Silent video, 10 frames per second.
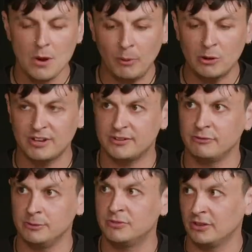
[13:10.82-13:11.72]
a protest
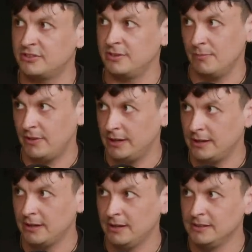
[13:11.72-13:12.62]
group does
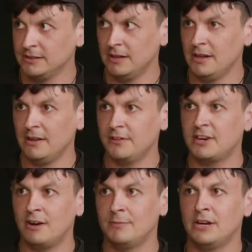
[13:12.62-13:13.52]
something, the
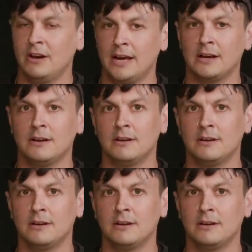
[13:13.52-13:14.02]
government are like,